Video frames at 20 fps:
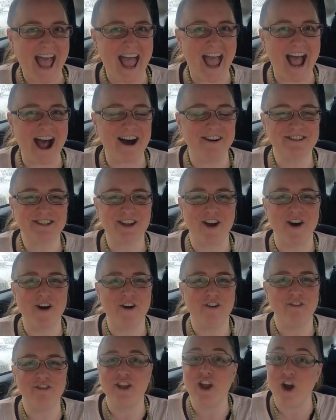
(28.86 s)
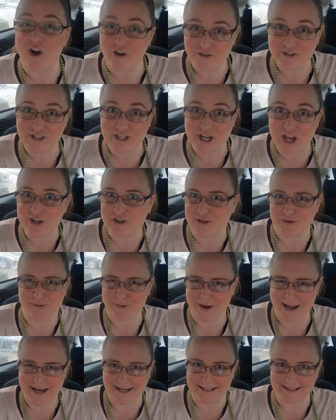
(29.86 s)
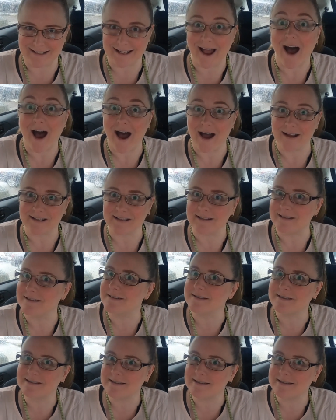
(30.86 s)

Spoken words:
out of the often dreaded artist